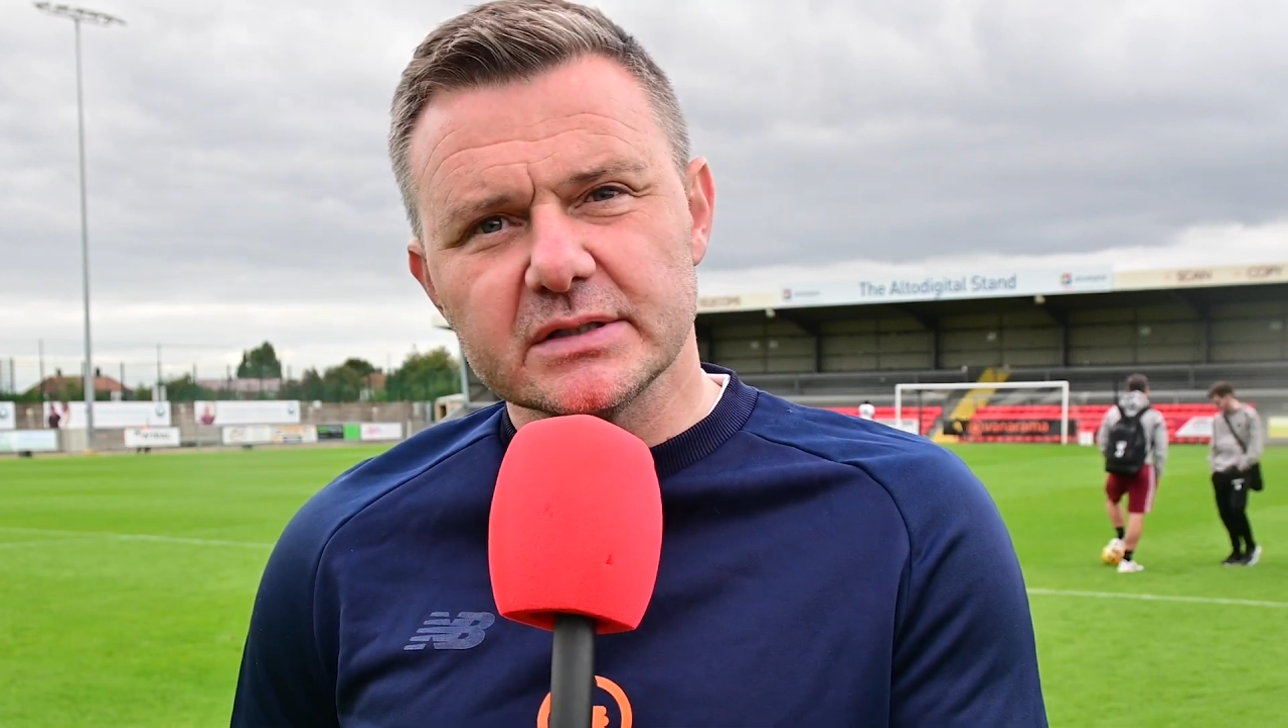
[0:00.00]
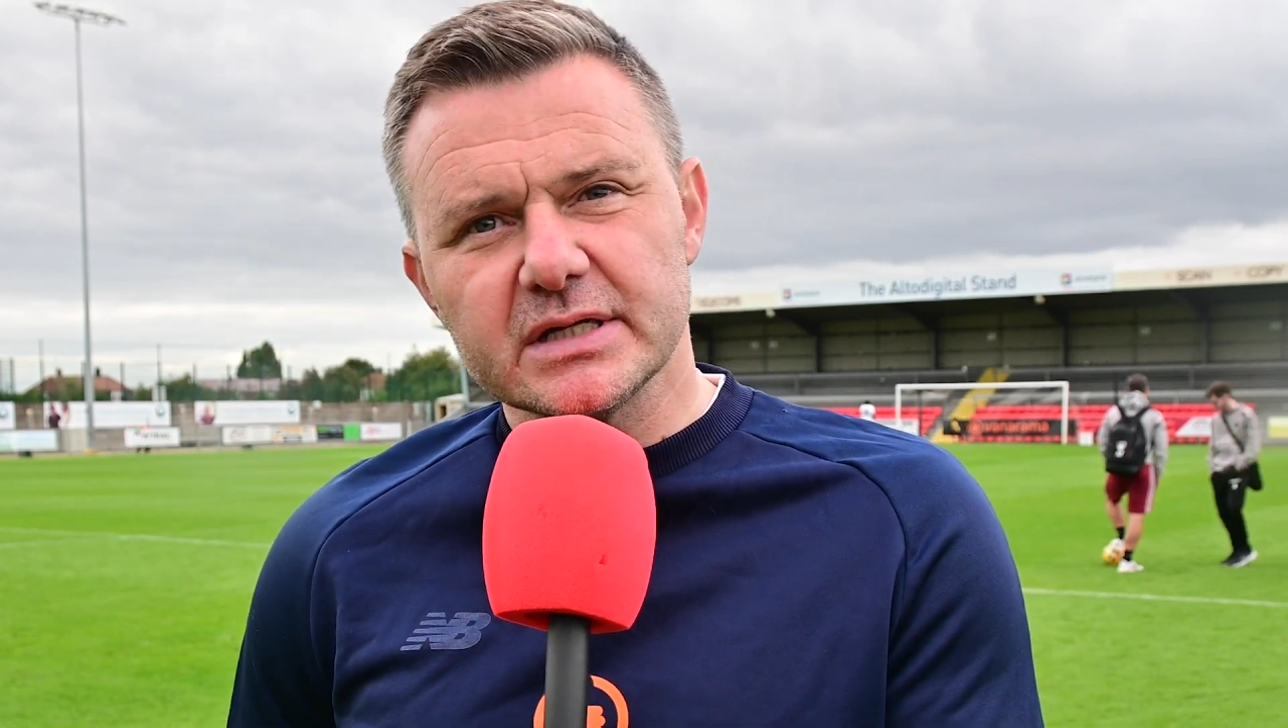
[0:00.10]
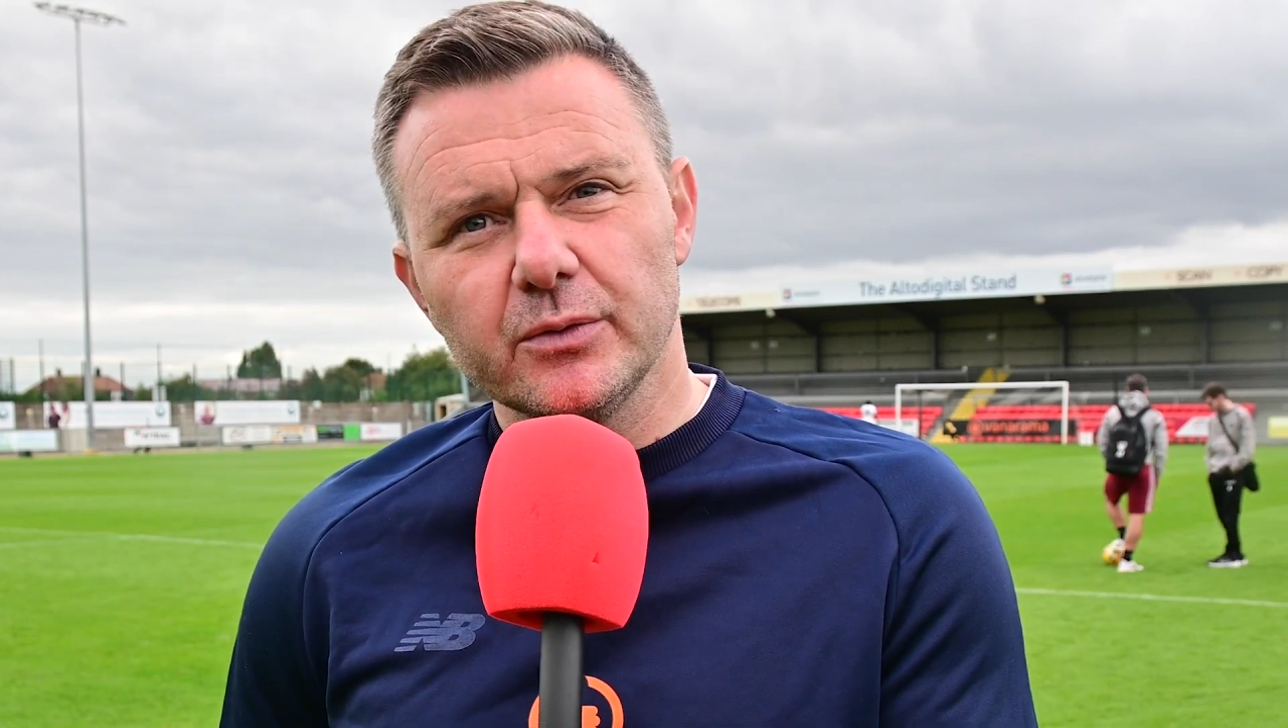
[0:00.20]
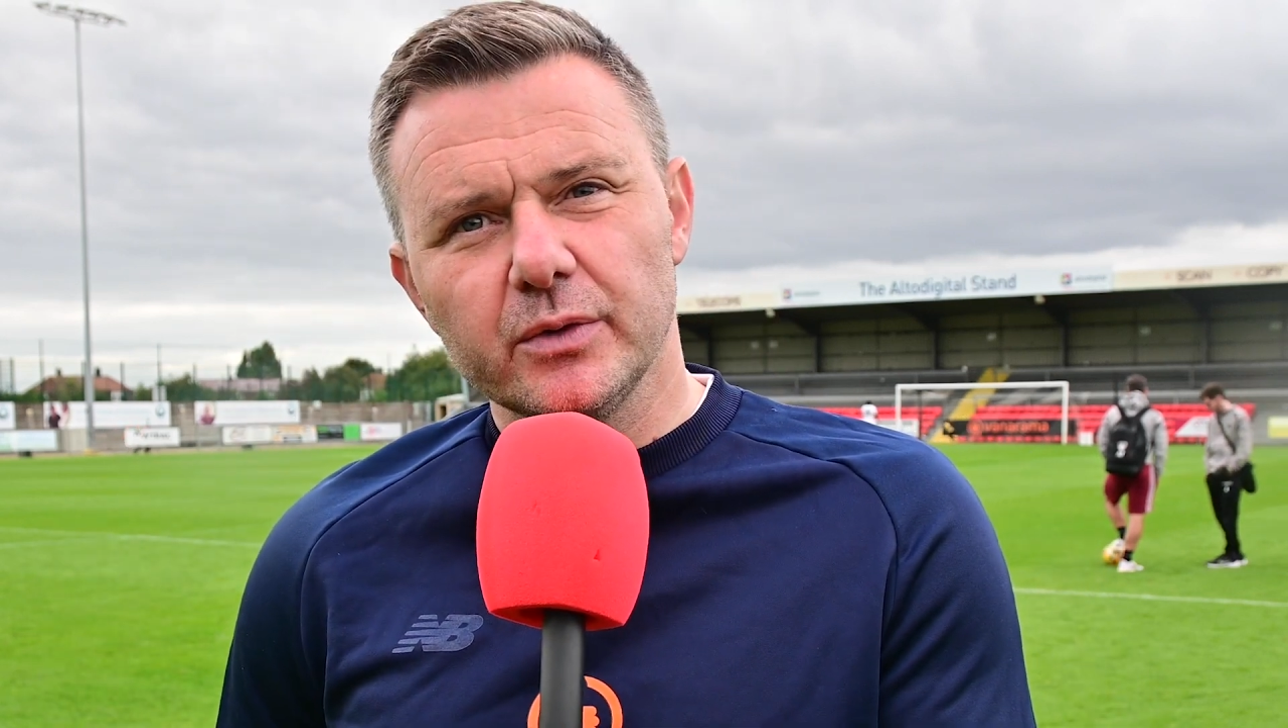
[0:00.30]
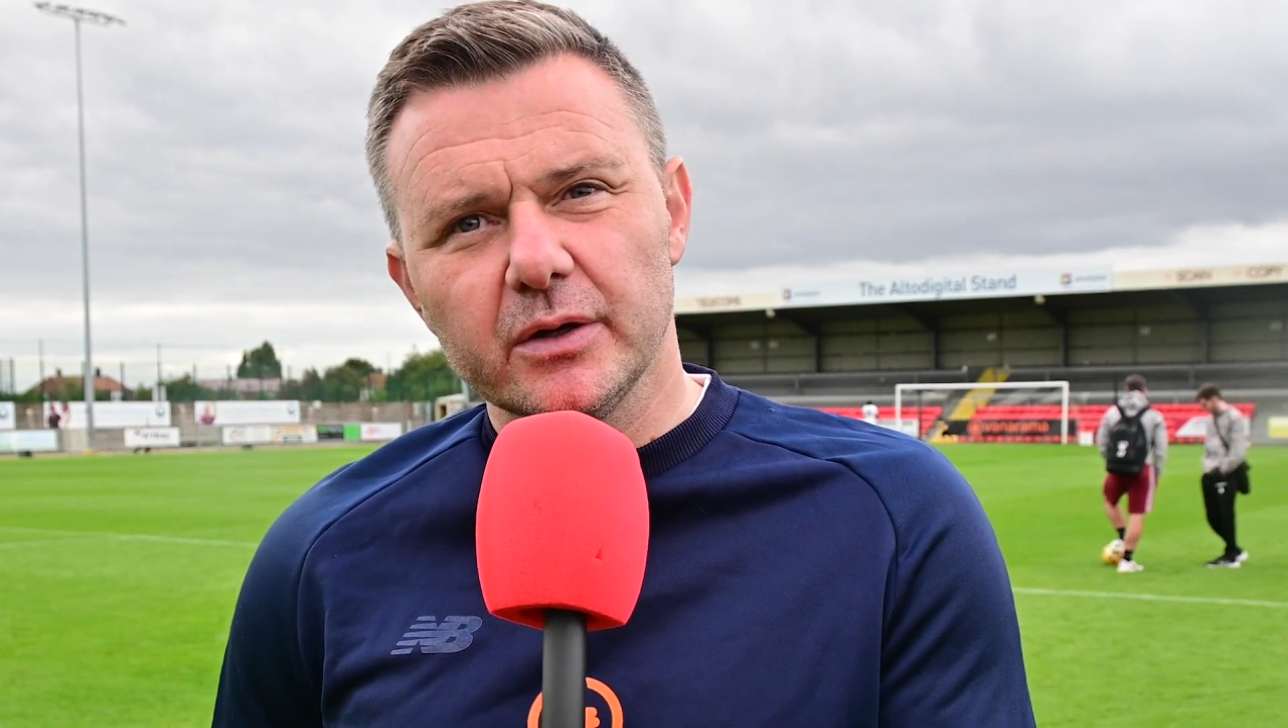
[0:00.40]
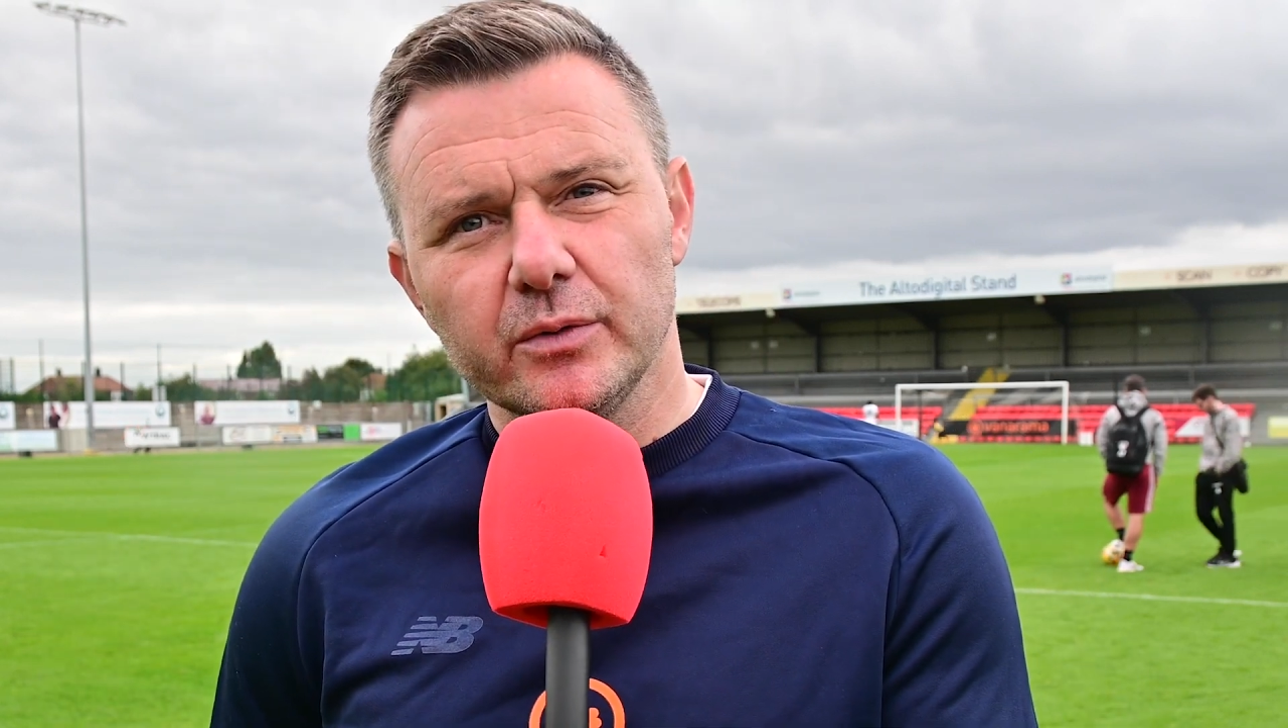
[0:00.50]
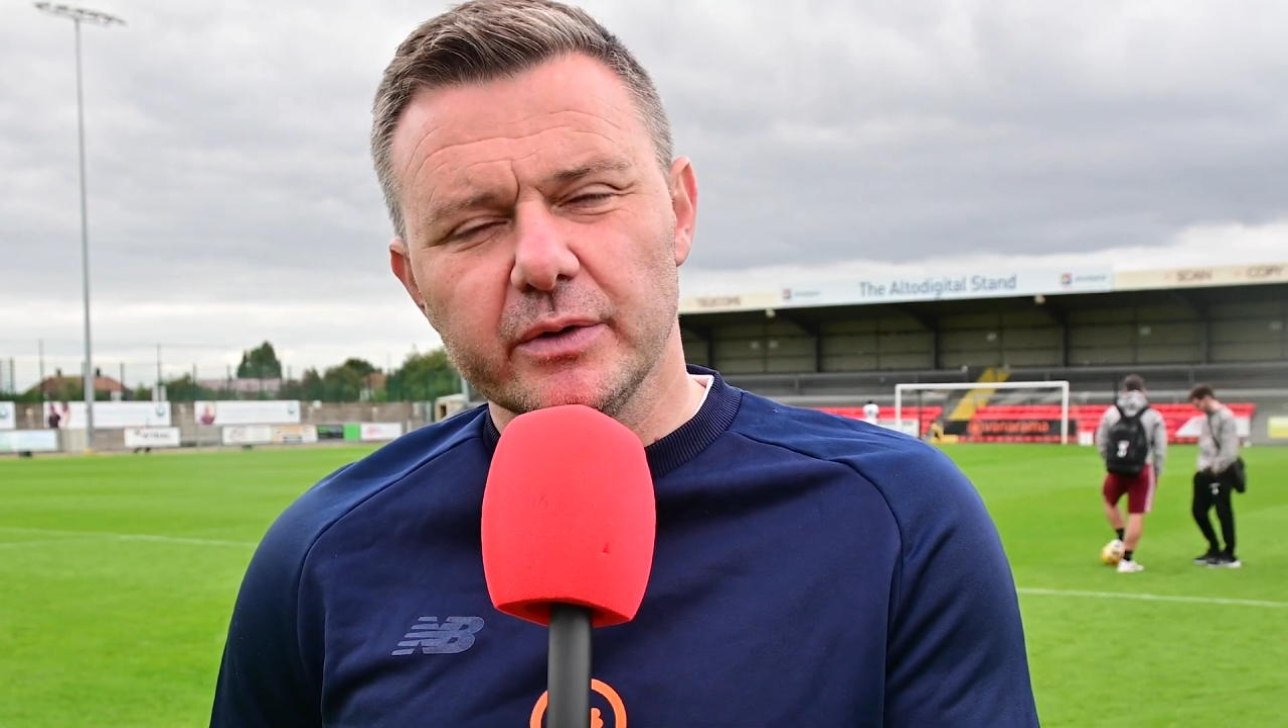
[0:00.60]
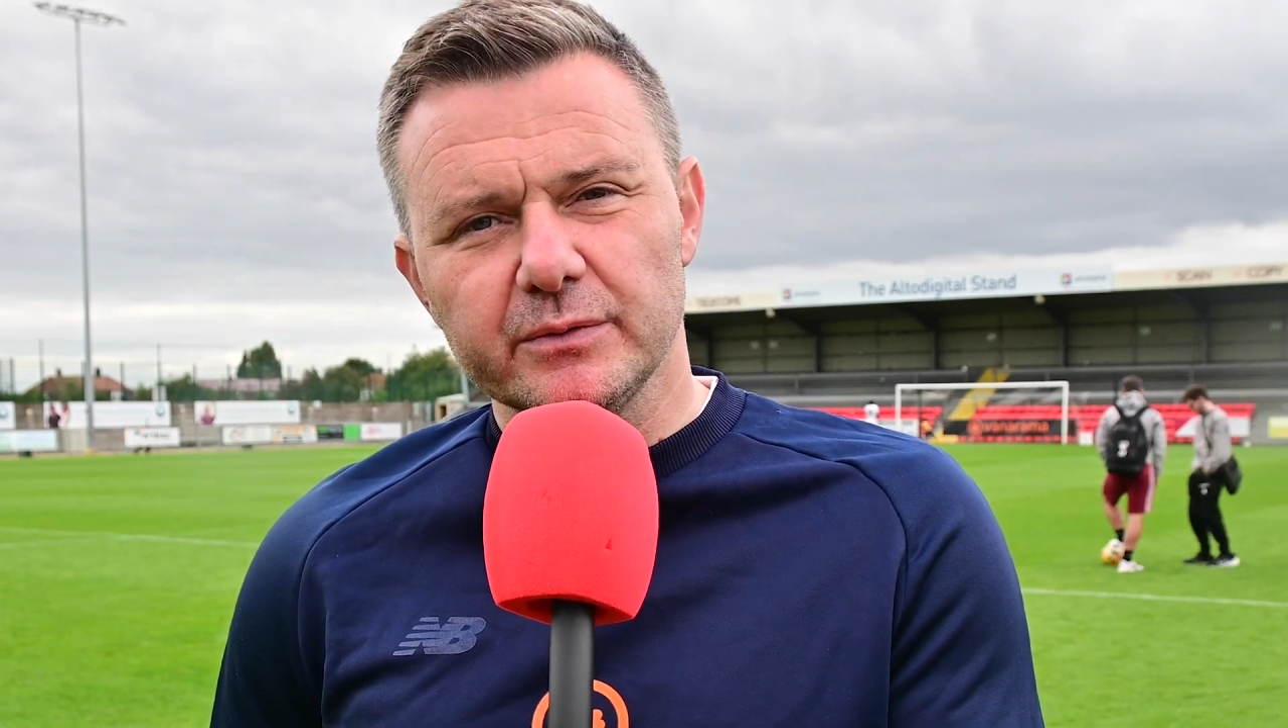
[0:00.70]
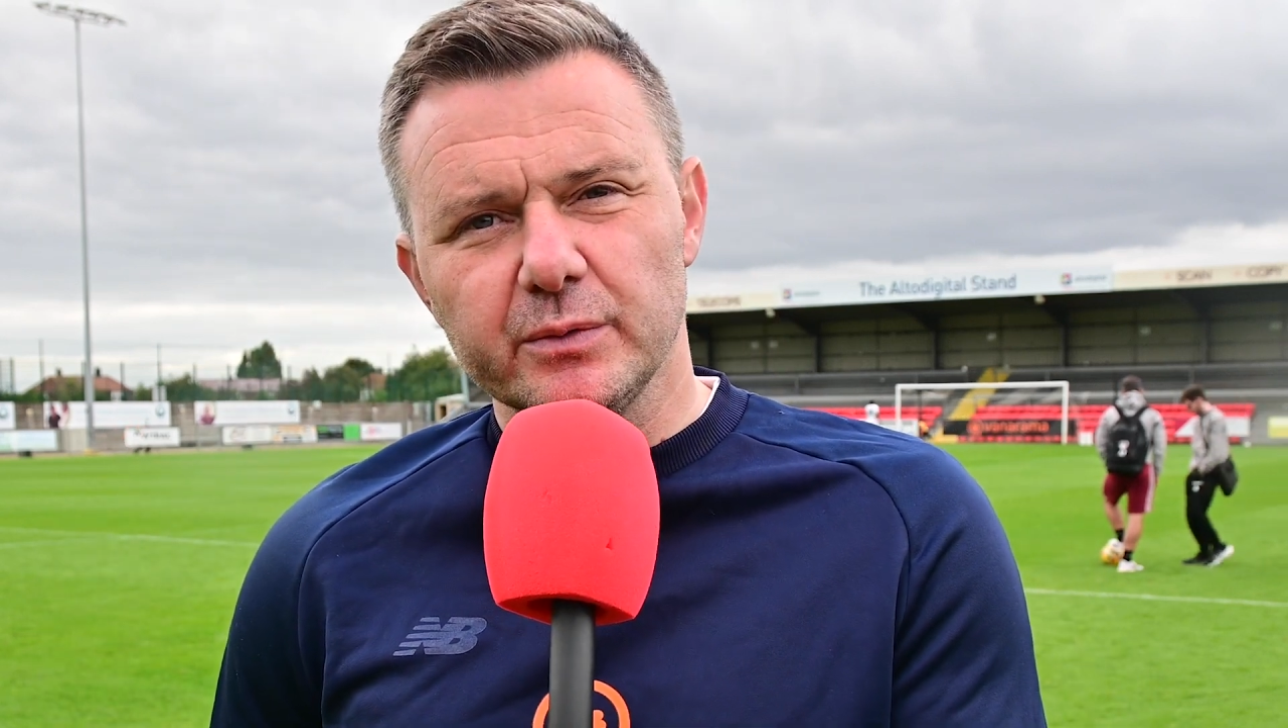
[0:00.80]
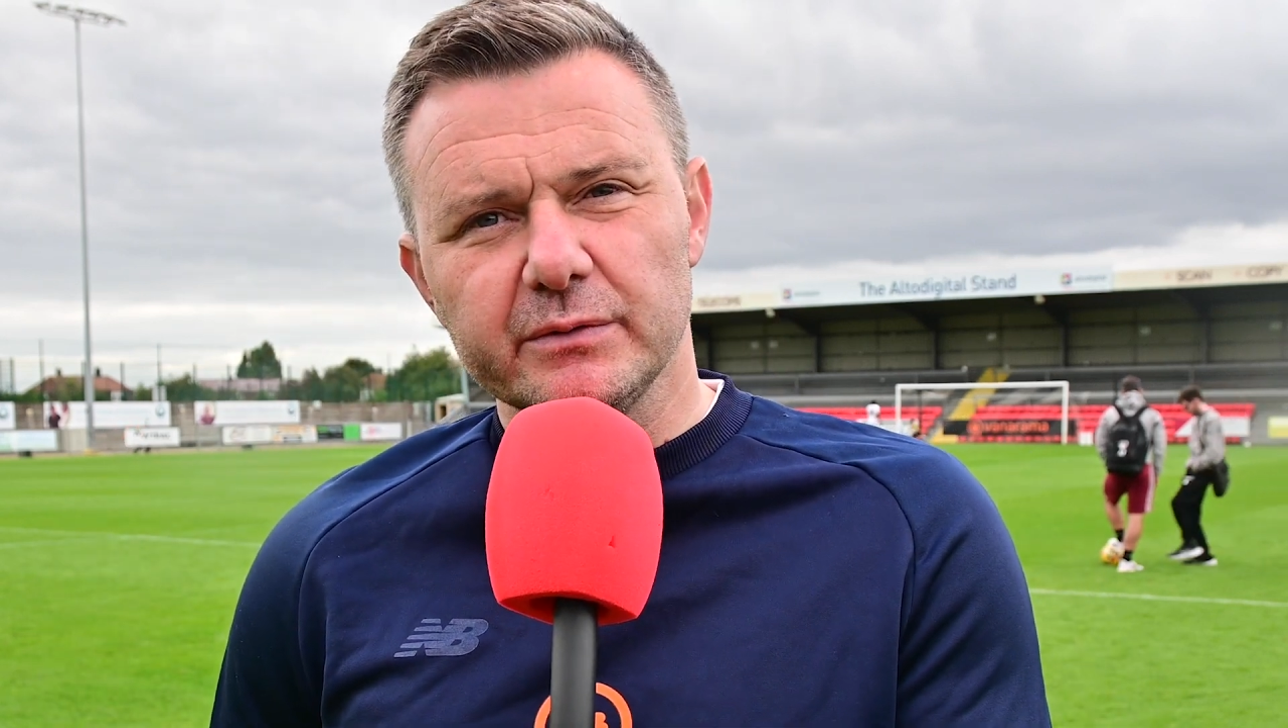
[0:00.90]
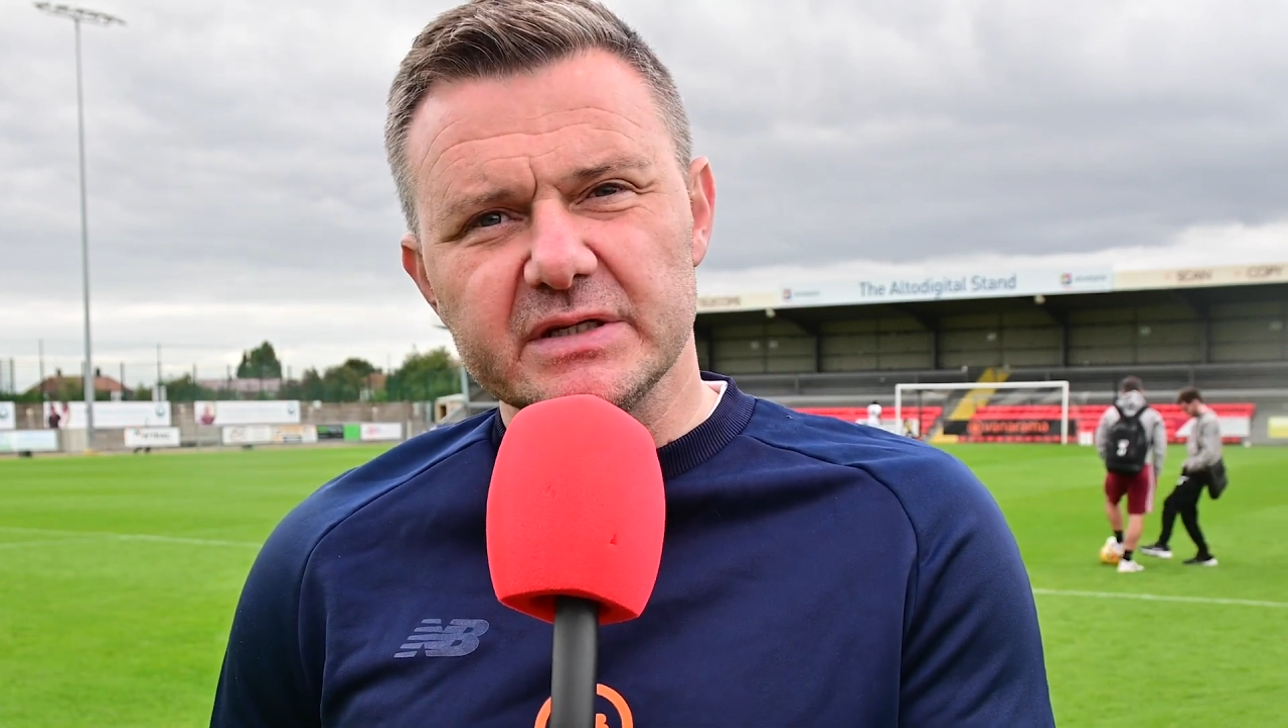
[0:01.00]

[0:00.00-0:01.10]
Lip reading: So we'll